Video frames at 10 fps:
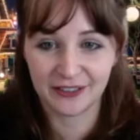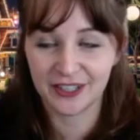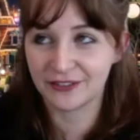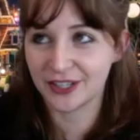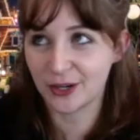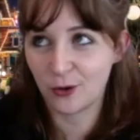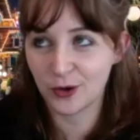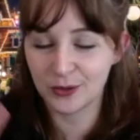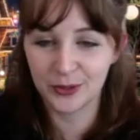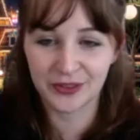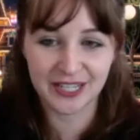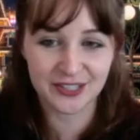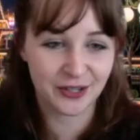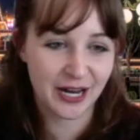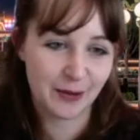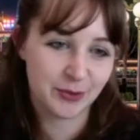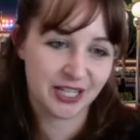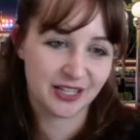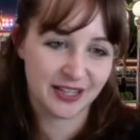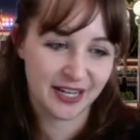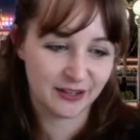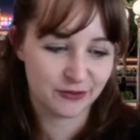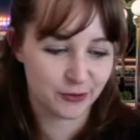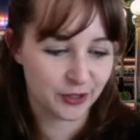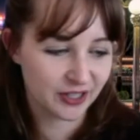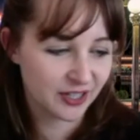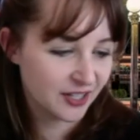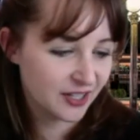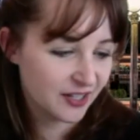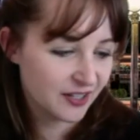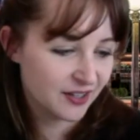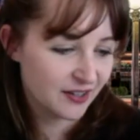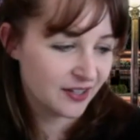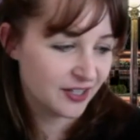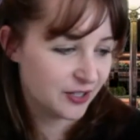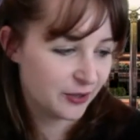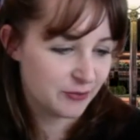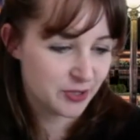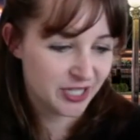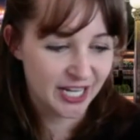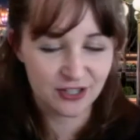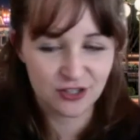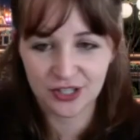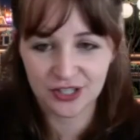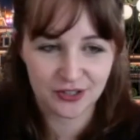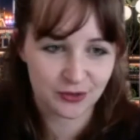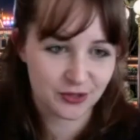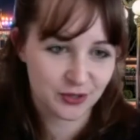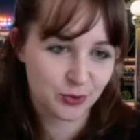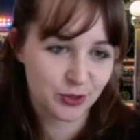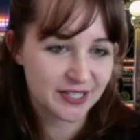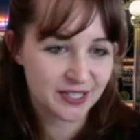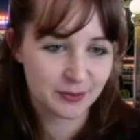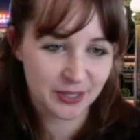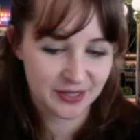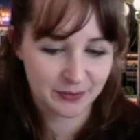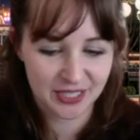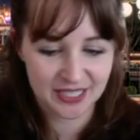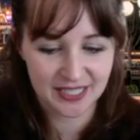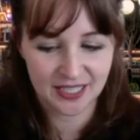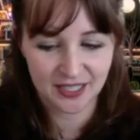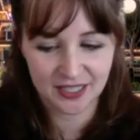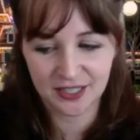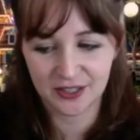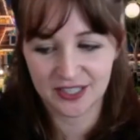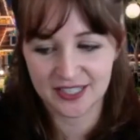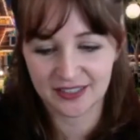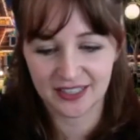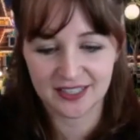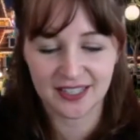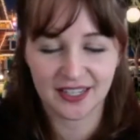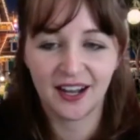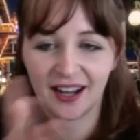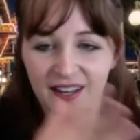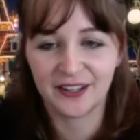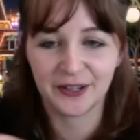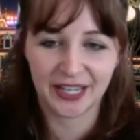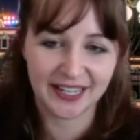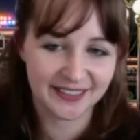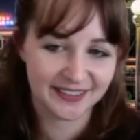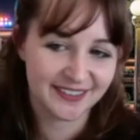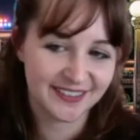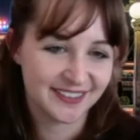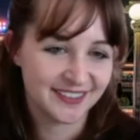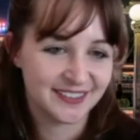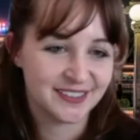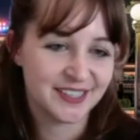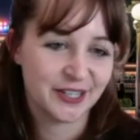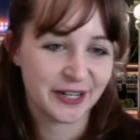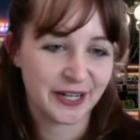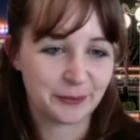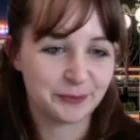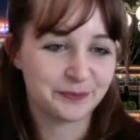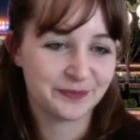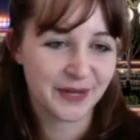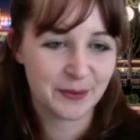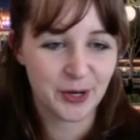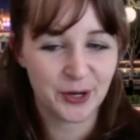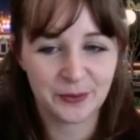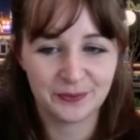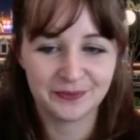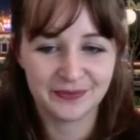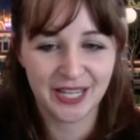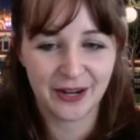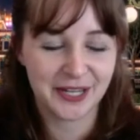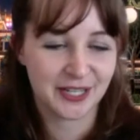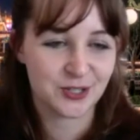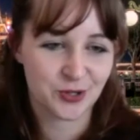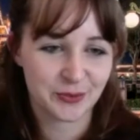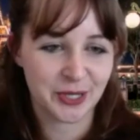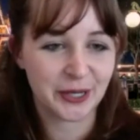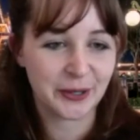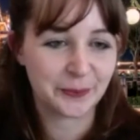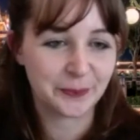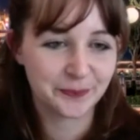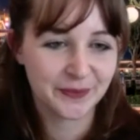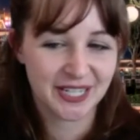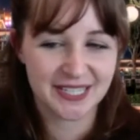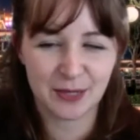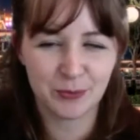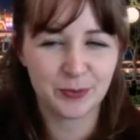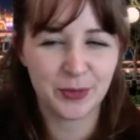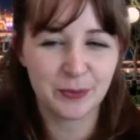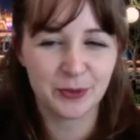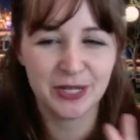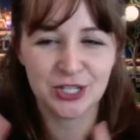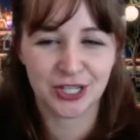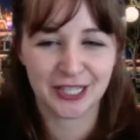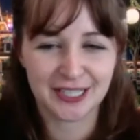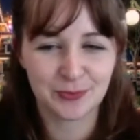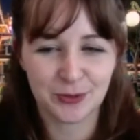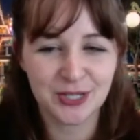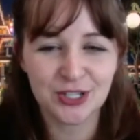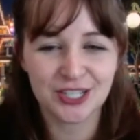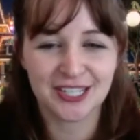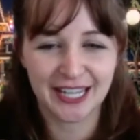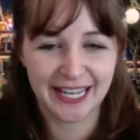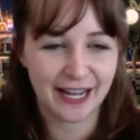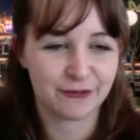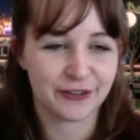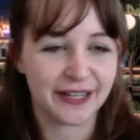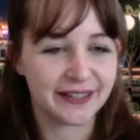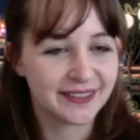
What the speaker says: if like horrible things are happening in life, or, you know, I've been anxious or depressed about something, it's like you get to go to Disneyland. It's like, oh, okay, here I am. I'm home. Now I can enjoy being home. It's like a permission. It's permission to like have fun.